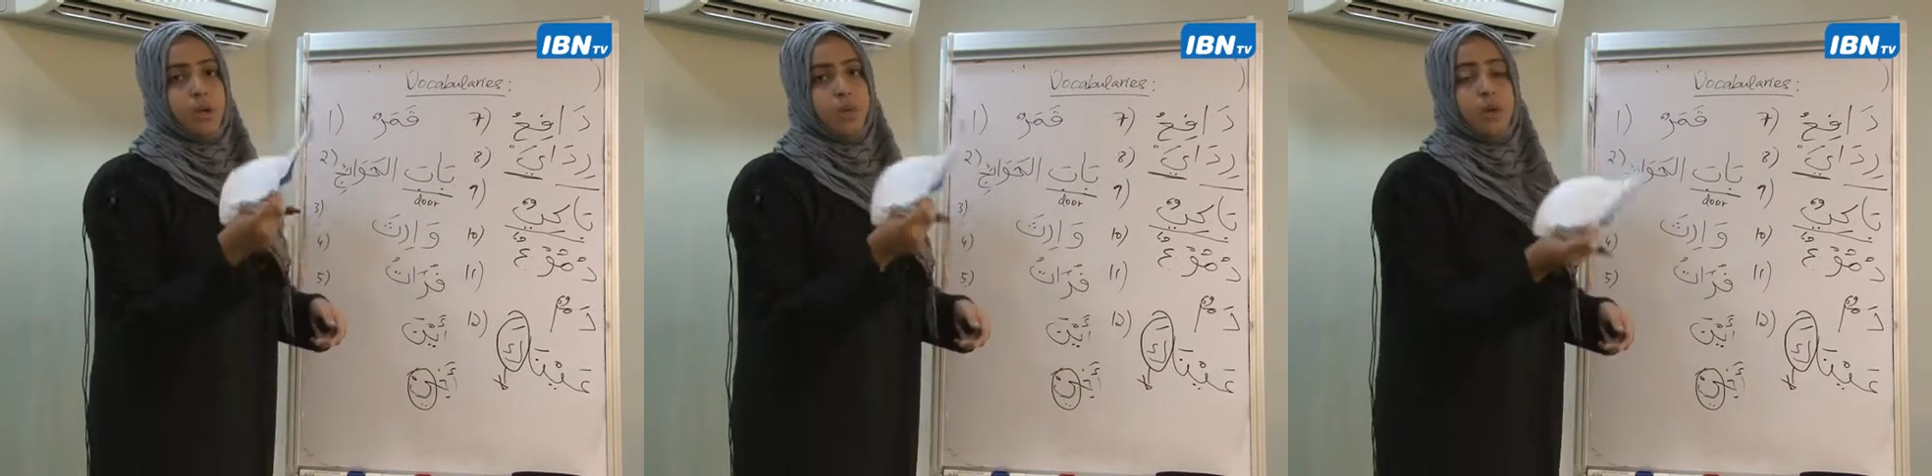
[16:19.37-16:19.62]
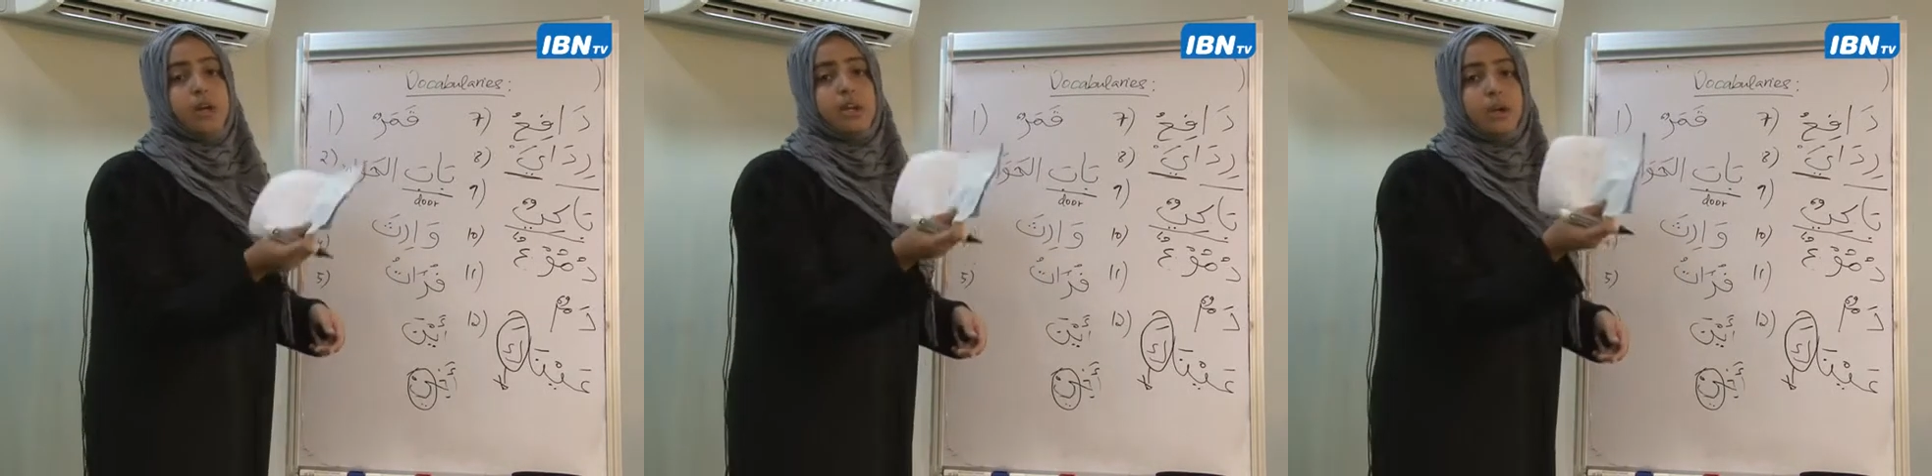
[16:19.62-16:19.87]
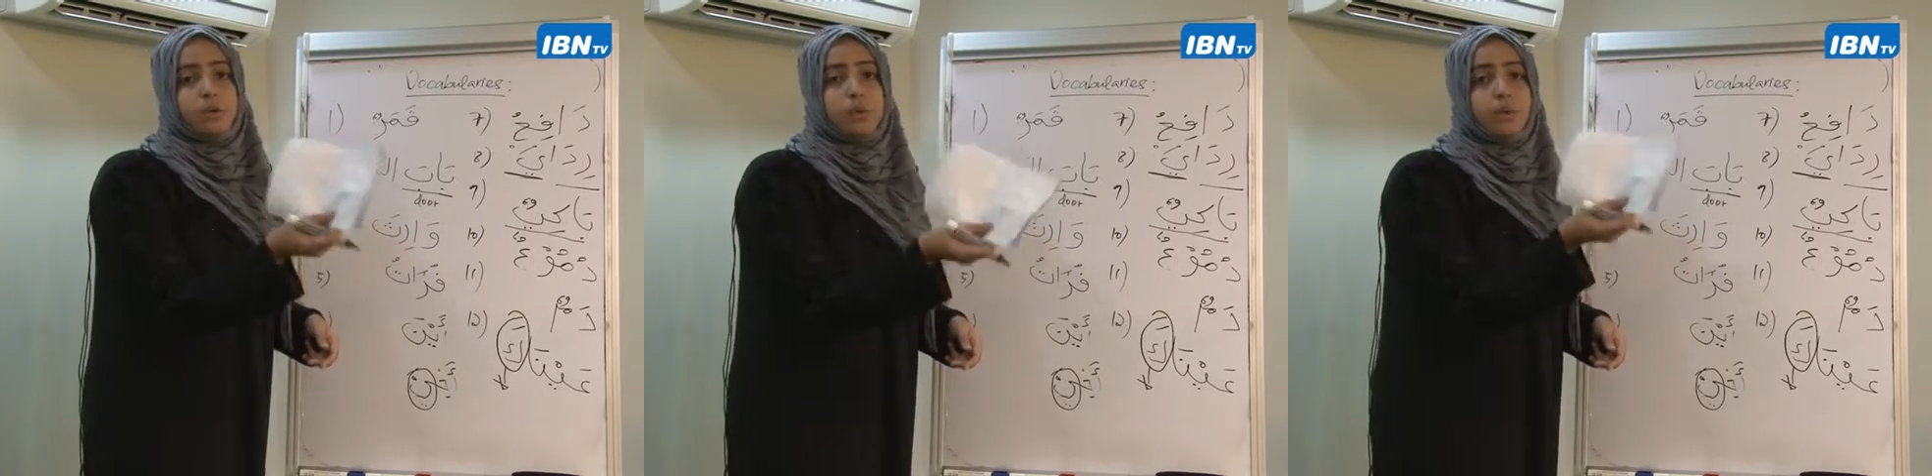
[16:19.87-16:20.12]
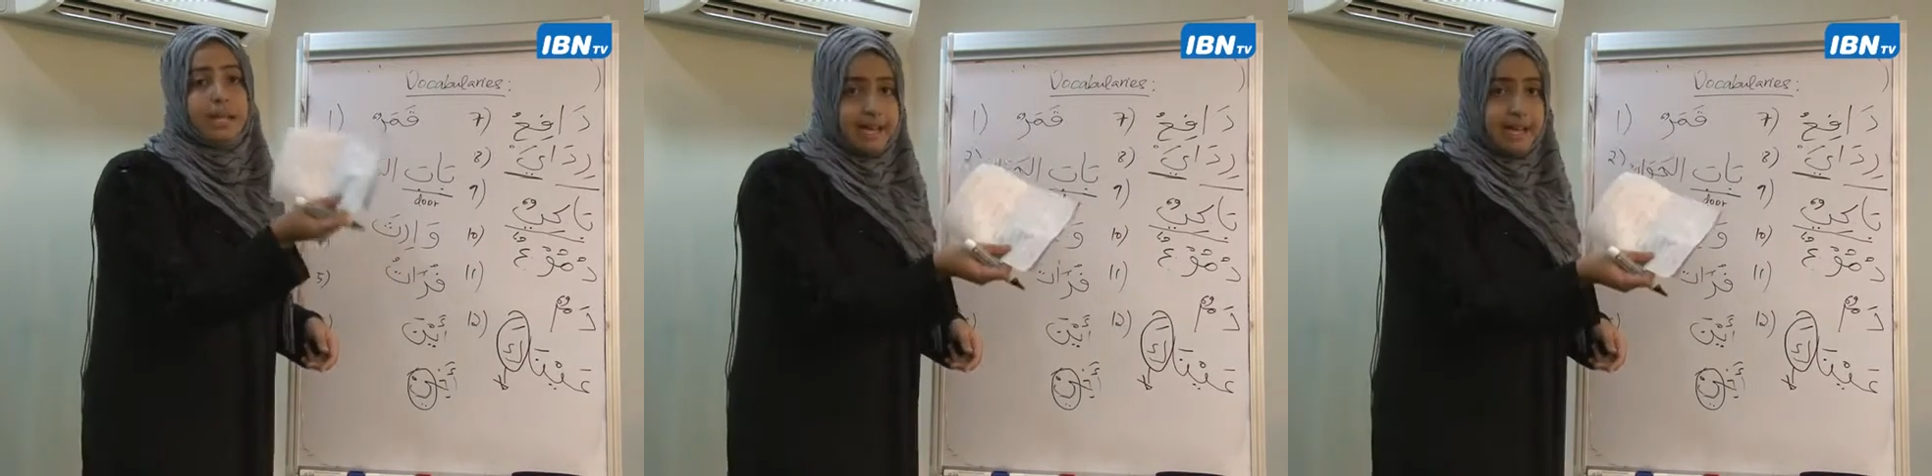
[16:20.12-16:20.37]

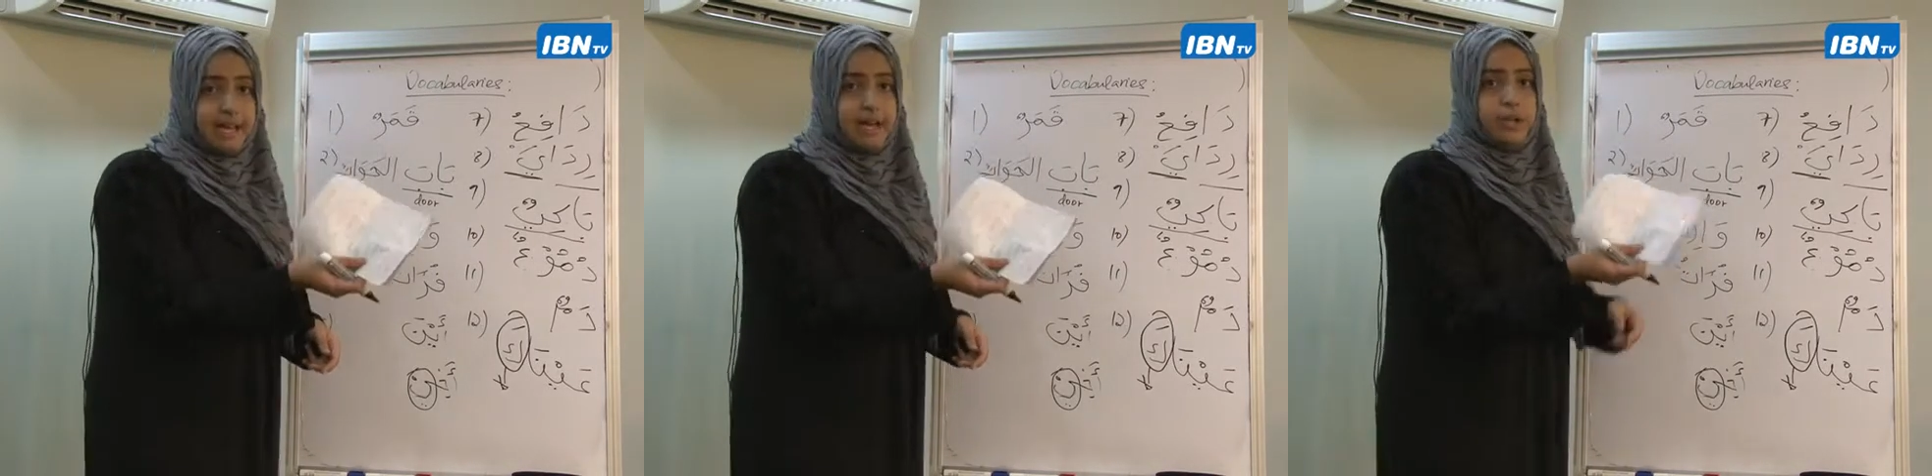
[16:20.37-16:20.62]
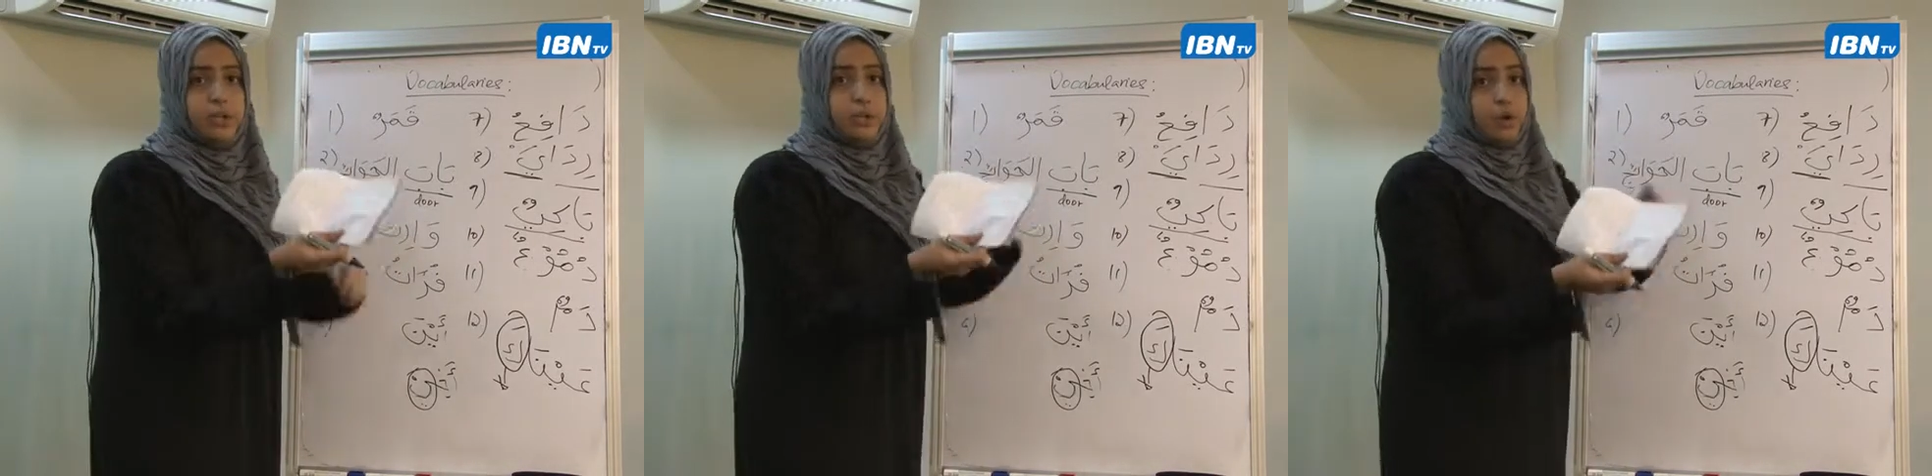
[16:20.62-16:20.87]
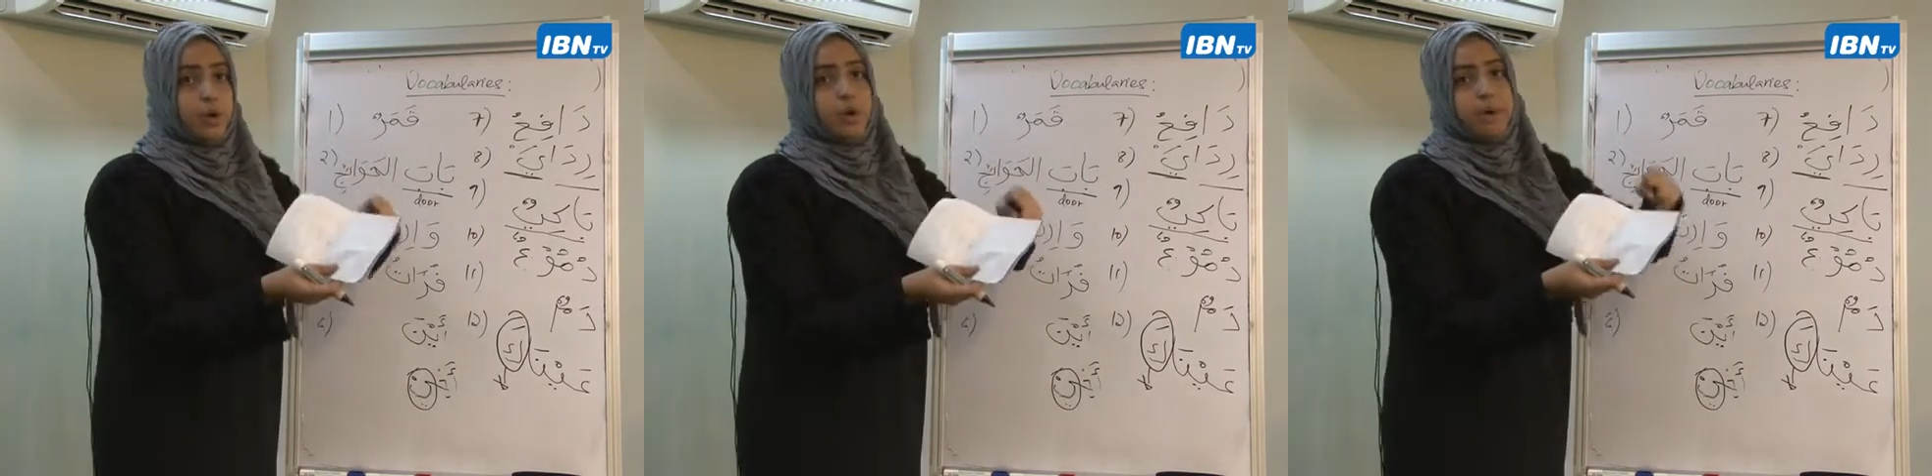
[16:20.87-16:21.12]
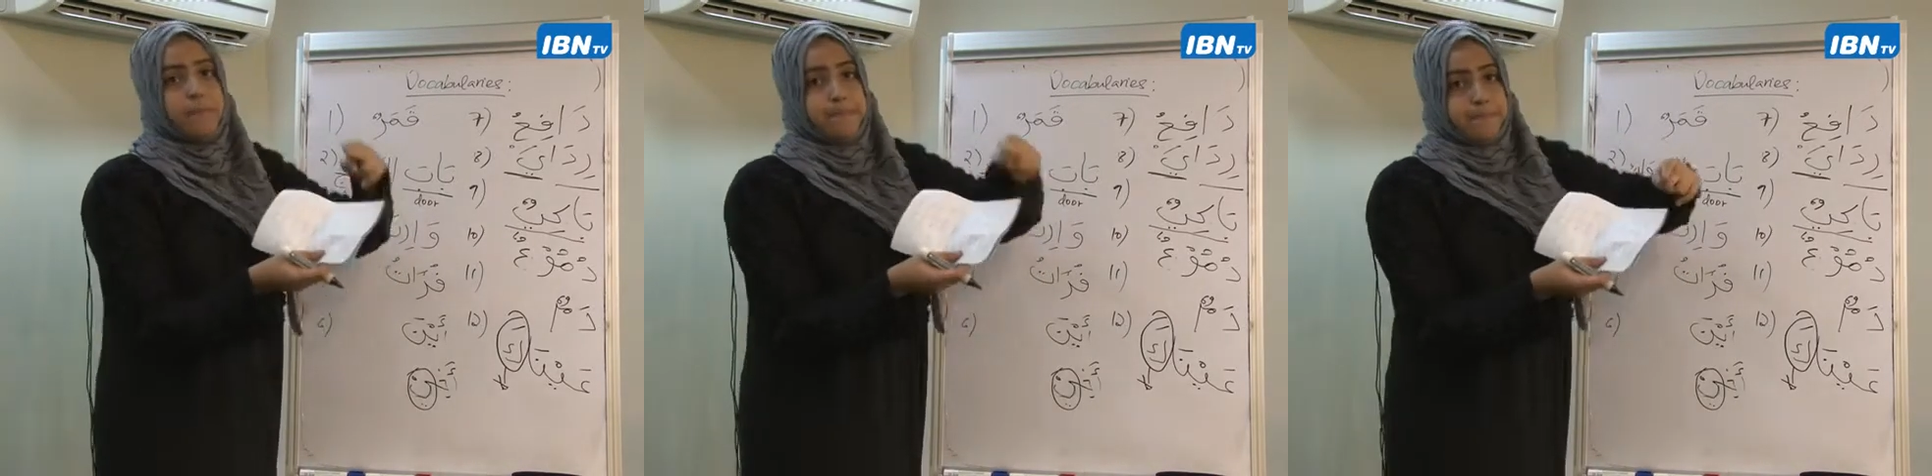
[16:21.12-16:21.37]
Waraquka, your